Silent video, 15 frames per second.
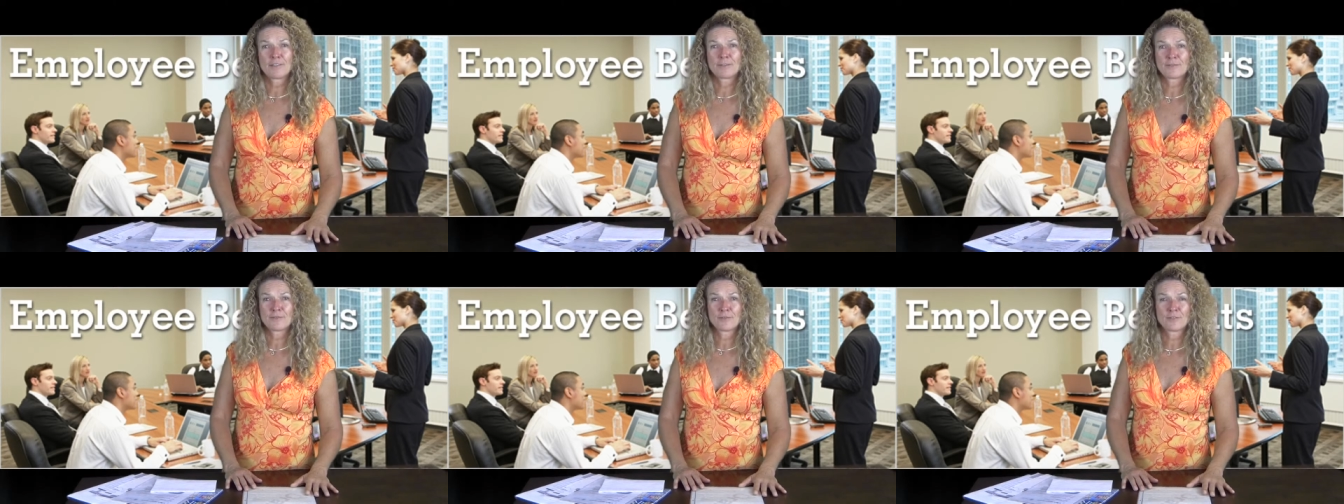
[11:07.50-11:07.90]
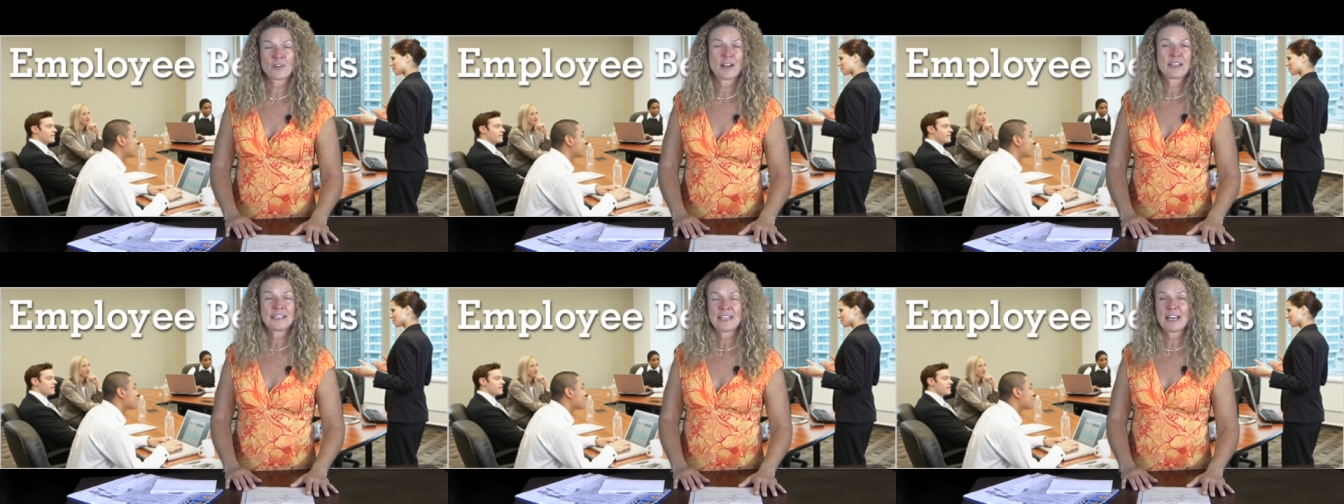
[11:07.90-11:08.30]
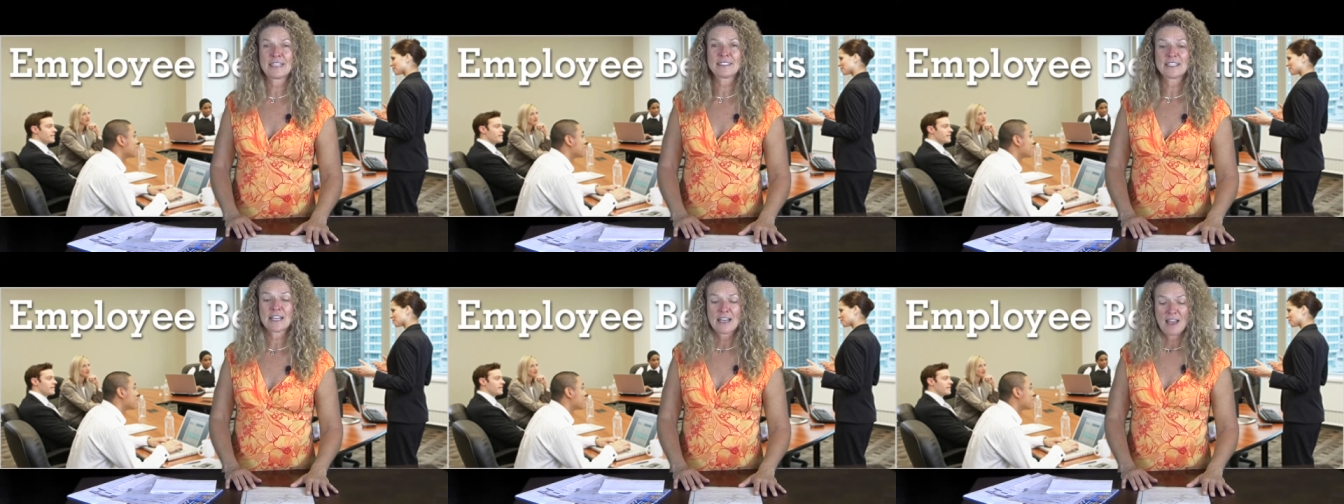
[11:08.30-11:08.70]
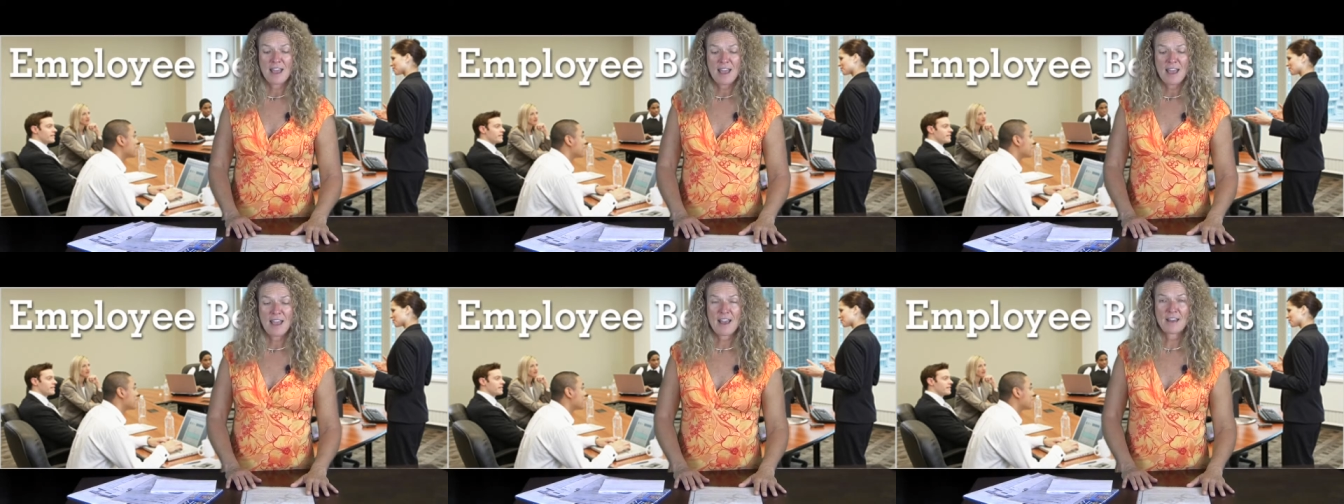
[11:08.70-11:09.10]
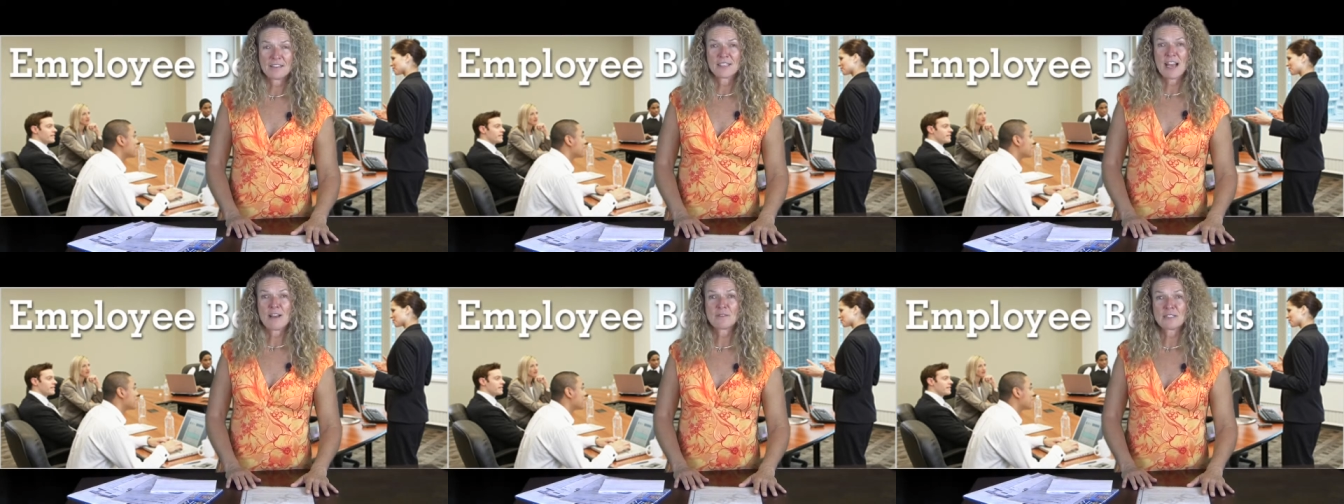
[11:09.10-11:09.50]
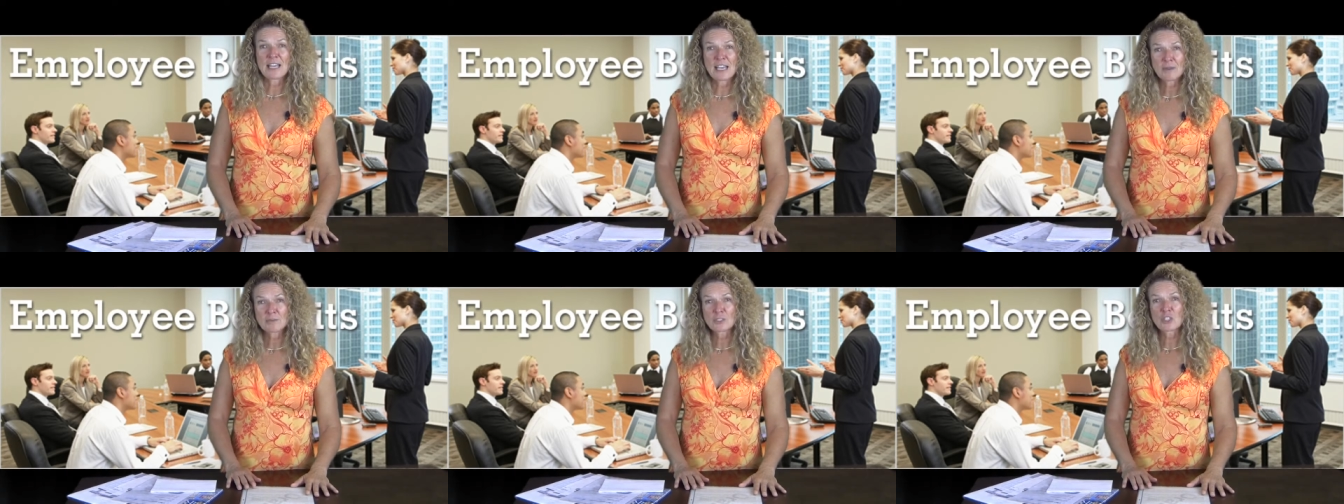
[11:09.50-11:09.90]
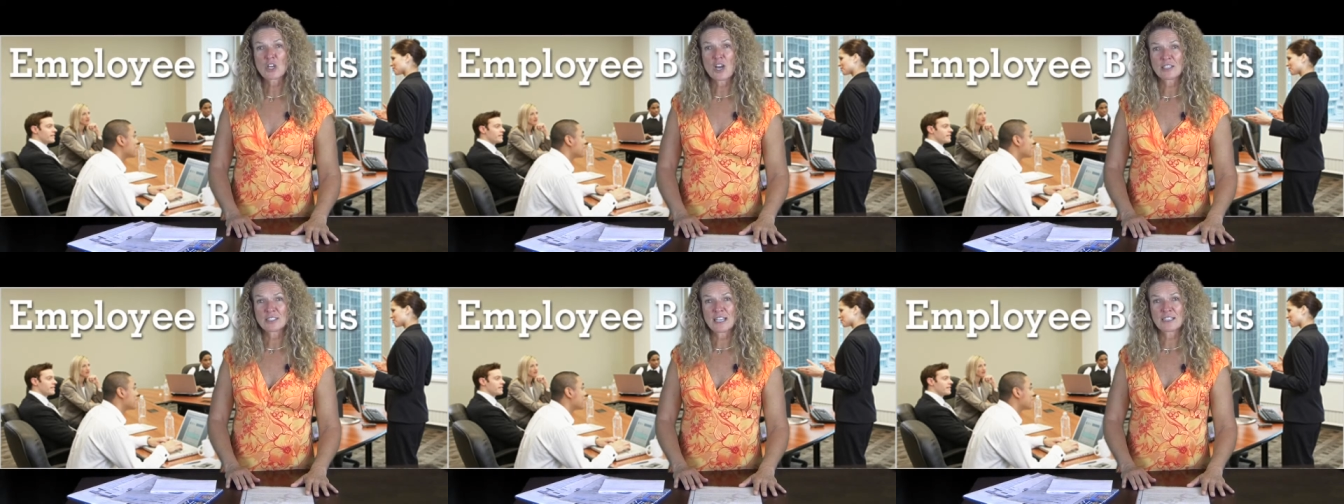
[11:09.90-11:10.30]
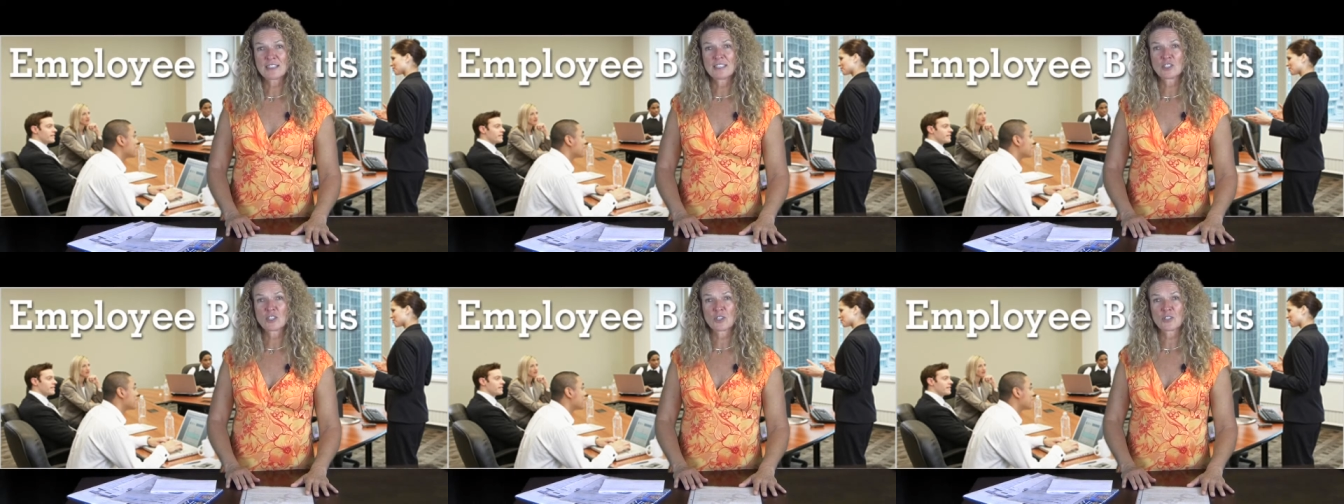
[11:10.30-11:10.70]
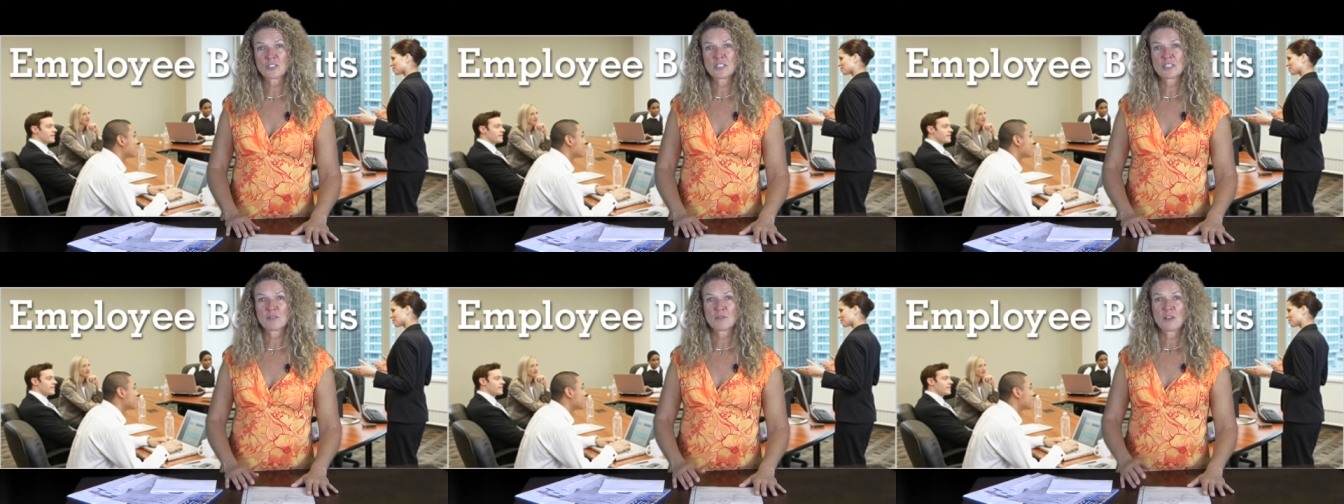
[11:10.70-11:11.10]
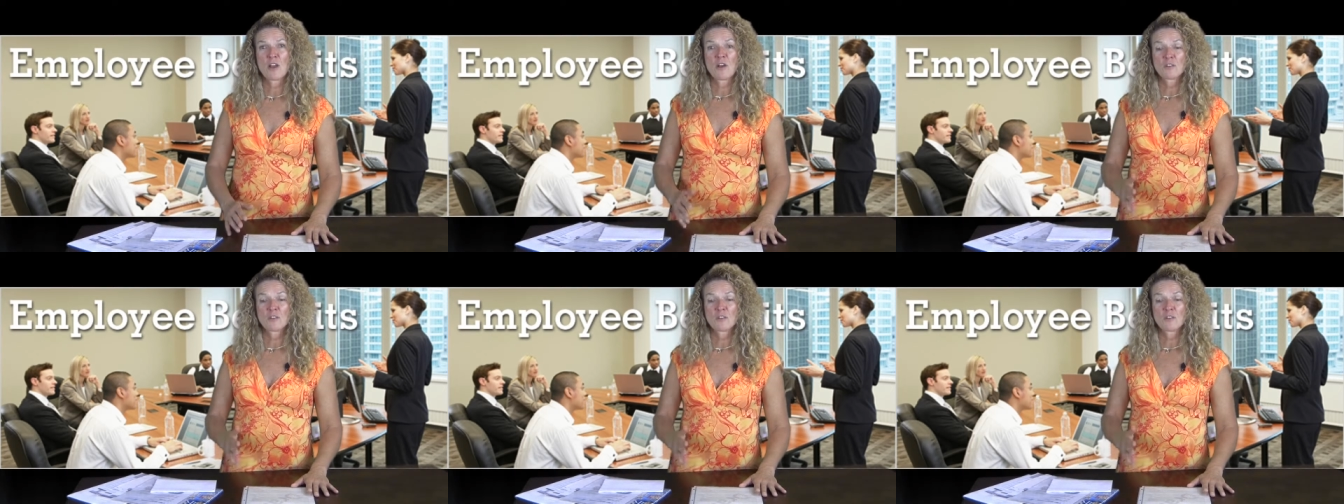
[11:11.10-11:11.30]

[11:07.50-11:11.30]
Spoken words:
a Friday night, and I was able to contact the attorneys